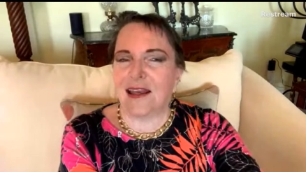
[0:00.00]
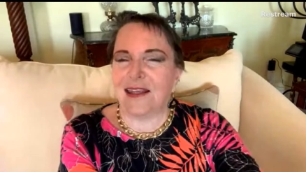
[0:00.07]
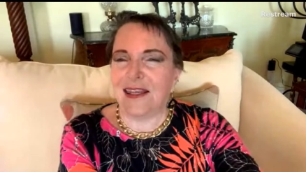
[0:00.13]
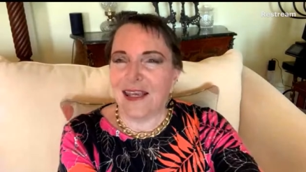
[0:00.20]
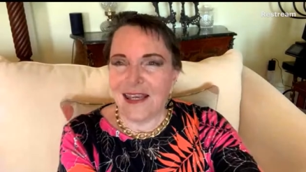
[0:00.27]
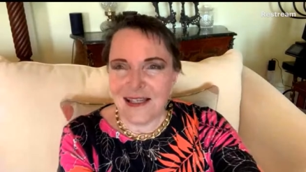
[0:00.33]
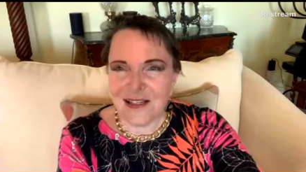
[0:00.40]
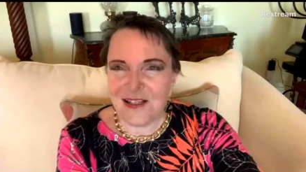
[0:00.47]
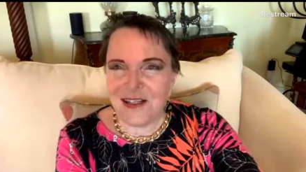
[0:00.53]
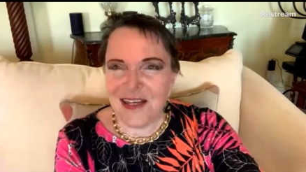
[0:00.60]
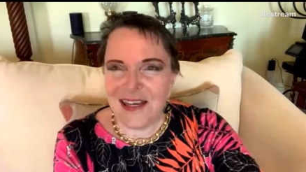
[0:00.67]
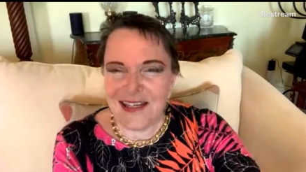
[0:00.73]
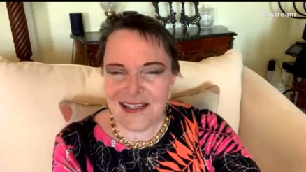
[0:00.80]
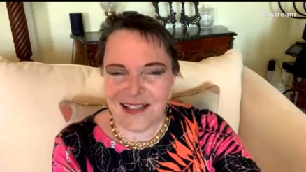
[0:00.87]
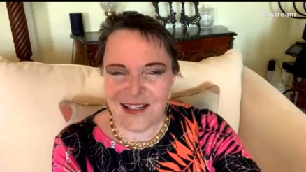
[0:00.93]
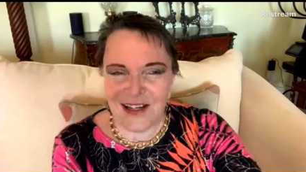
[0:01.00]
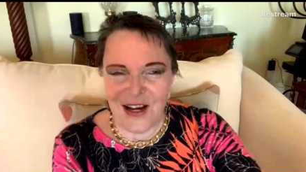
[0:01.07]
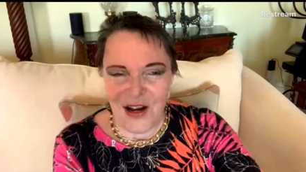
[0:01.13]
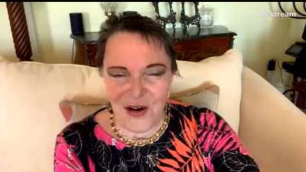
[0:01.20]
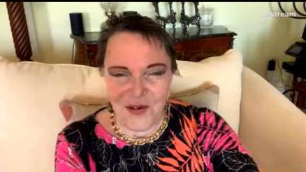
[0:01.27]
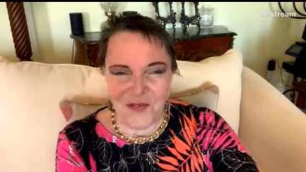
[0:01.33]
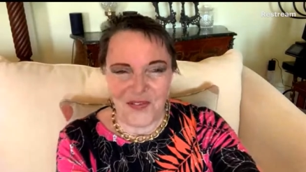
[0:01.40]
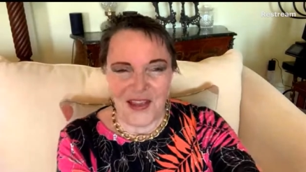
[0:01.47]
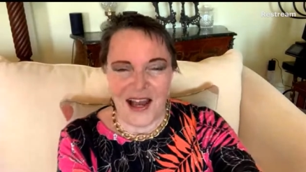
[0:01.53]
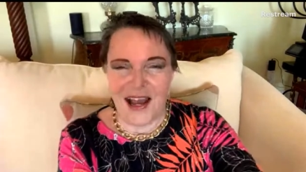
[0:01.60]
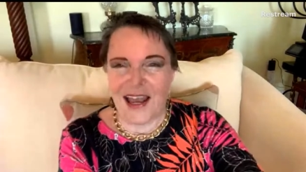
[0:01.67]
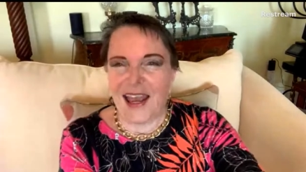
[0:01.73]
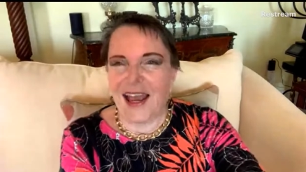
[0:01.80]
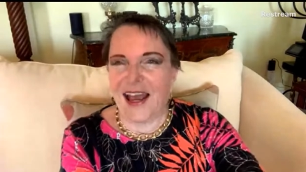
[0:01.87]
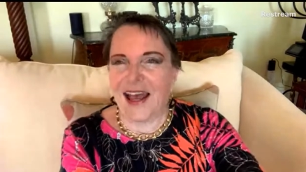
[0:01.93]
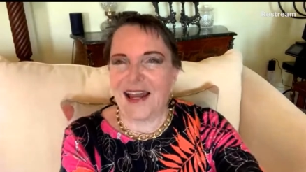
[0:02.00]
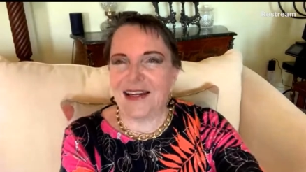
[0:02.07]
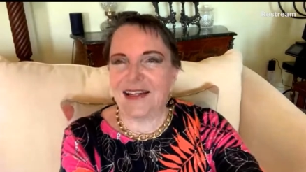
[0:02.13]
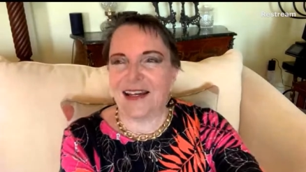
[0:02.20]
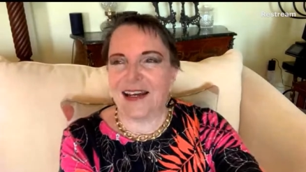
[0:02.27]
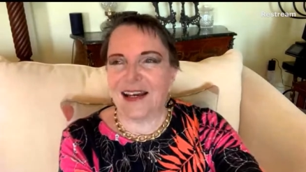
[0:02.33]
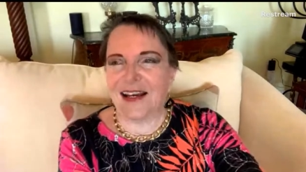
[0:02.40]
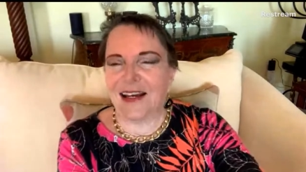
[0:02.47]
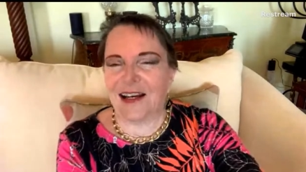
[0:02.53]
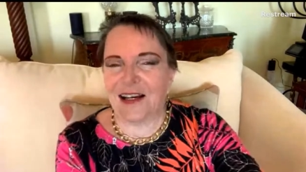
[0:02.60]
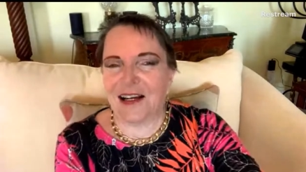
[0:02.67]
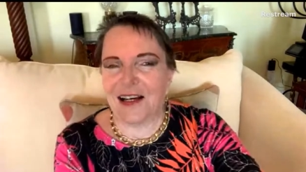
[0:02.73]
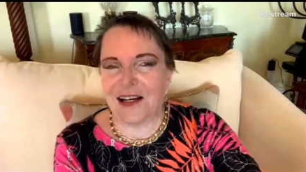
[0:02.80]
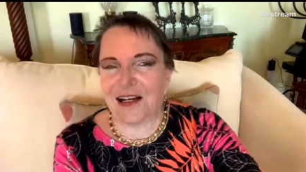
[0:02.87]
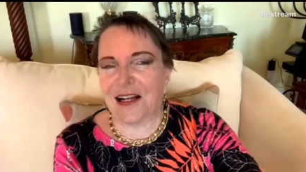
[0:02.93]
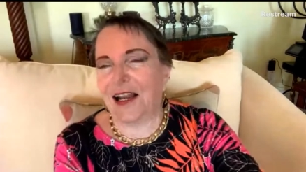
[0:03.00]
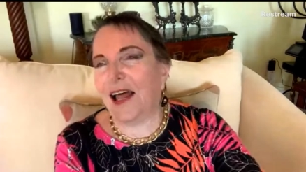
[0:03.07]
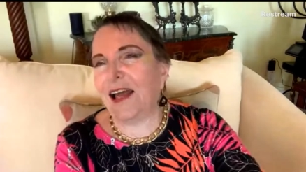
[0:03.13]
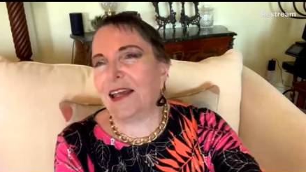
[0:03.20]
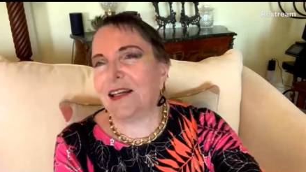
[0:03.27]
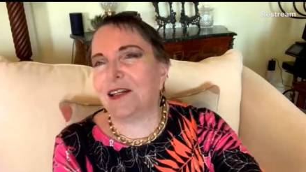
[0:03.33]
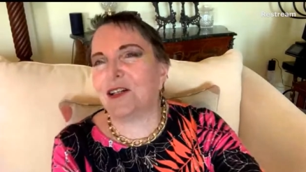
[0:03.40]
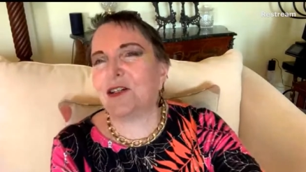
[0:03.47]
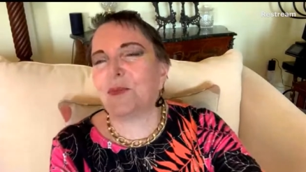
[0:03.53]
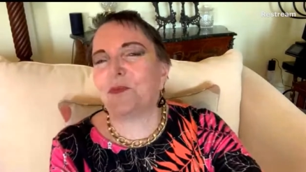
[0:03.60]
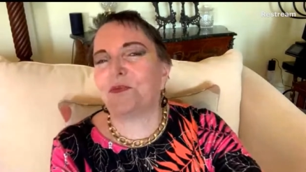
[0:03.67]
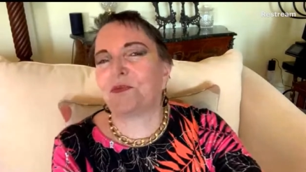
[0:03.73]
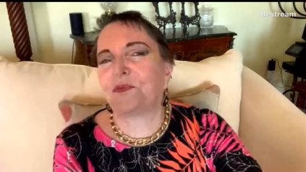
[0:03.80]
Years and years ago, I had a client.